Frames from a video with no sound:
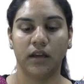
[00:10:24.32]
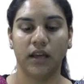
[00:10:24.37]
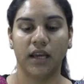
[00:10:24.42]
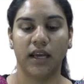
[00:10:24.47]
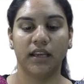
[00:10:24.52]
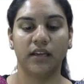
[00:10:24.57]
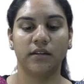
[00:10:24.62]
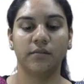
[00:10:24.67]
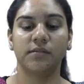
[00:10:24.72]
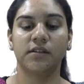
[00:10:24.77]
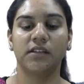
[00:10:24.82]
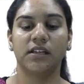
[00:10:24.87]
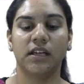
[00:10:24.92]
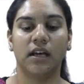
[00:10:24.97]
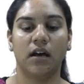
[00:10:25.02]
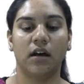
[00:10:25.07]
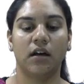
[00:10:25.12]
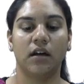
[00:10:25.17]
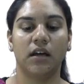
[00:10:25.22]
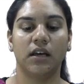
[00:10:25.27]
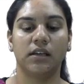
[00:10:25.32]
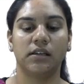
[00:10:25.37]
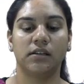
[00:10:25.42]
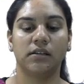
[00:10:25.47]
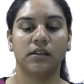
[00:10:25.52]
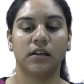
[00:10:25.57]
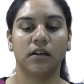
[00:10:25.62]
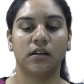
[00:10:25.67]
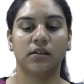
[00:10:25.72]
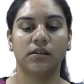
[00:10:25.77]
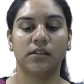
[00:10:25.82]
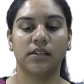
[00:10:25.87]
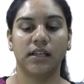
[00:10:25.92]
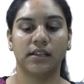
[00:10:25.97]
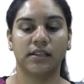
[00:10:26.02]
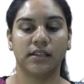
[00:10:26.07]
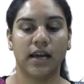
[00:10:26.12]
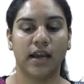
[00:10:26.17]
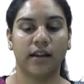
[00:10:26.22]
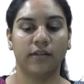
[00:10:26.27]
Adamsia is a
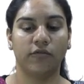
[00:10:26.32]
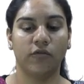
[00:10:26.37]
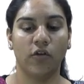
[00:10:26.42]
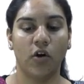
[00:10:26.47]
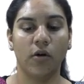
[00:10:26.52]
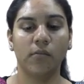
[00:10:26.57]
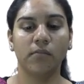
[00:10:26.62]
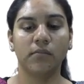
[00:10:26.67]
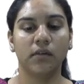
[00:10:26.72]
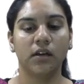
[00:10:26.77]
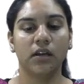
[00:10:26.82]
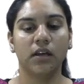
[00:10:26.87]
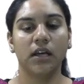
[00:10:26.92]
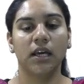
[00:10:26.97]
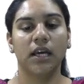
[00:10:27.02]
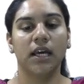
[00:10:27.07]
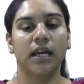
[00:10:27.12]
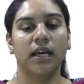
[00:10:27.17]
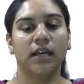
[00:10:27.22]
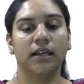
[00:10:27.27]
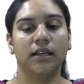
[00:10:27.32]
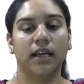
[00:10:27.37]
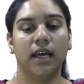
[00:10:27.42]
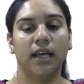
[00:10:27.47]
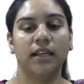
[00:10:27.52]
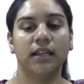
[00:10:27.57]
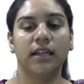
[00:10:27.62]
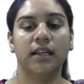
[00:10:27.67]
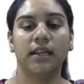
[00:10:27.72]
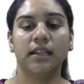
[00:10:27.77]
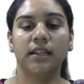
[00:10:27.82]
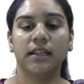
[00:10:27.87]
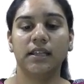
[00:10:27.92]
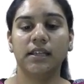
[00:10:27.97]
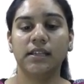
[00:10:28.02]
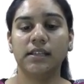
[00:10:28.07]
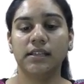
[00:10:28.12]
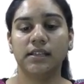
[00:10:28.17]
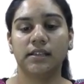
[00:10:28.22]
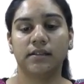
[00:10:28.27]
sessile form, and in
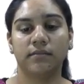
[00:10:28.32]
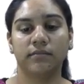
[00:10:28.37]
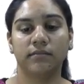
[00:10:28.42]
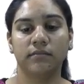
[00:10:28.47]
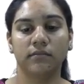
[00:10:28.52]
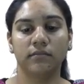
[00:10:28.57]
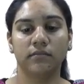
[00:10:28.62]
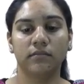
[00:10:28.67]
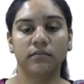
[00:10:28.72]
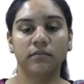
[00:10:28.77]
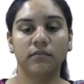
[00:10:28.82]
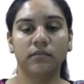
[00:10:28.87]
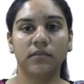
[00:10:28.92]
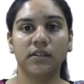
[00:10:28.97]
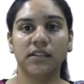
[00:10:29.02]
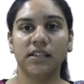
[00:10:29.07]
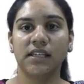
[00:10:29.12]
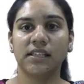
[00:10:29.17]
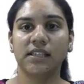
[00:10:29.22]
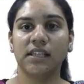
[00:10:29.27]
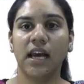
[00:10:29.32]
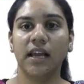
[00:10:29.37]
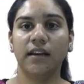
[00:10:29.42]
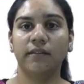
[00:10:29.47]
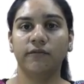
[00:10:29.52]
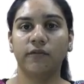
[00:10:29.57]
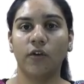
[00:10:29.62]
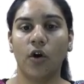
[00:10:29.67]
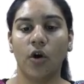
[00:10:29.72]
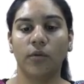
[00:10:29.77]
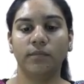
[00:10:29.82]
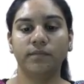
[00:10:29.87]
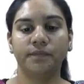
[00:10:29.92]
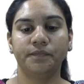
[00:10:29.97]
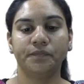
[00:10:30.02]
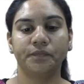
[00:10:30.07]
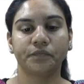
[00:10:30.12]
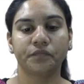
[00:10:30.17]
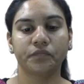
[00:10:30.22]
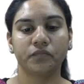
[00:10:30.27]
this sessile form,
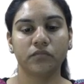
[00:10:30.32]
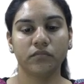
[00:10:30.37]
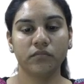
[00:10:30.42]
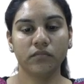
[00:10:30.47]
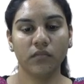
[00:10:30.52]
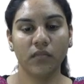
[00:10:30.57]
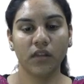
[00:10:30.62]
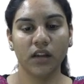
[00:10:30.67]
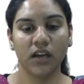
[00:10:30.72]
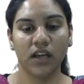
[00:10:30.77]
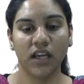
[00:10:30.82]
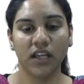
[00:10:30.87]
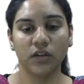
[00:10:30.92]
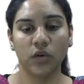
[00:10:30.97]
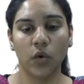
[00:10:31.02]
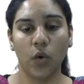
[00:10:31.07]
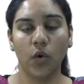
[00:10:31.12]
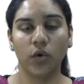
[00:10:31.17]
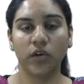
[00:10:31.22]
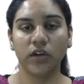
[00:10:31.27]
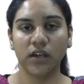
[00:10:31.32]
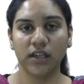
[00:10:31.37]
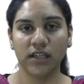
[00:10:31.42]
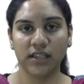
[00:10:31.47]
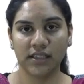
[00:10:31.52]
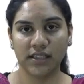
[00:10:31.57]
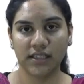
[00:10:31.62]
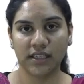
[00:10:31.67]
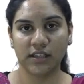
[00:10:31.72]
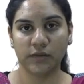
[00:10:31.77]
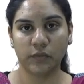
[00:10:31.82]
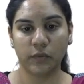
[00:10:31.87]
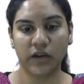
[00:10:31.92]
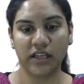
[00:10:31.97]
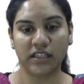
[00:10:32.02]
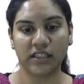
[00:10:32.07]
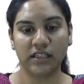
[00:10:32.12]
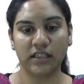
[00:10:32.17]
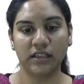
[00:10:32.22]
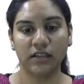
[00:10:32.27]
an oral disc is
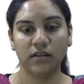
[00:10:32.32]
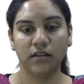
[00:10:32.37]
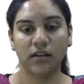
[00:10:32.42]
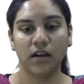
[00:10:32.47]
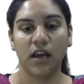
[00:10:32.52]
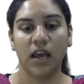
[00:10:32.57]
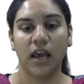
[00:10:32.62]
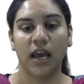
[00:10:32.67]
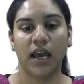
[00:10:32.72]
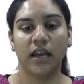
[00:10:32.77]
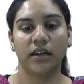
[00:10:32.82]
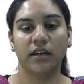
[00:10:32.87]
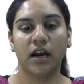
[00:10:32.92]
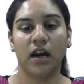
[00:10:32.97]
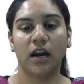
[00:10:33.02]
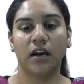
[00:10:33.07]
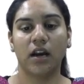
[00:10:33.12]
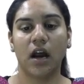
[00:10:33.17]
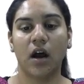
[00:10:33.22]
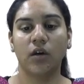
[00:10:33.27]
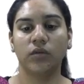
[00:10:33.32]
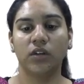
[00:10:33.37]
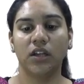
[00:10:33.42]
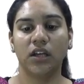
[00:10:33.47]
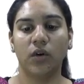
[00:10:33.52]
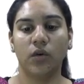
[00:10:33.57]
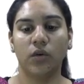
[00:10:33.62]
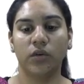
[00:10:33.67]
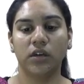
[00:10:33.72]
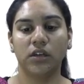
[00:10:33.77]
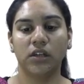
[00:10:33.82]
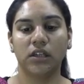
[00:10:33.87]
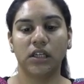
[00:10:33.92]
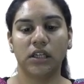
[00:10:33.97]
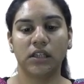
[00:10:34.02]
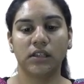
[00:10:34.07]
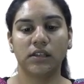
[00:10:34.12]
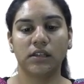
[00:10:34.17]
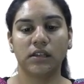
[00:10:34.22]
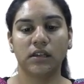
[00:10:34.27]
present, and around the oral
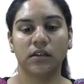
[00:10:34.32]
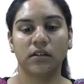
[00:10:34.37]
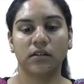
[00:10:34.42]
disc,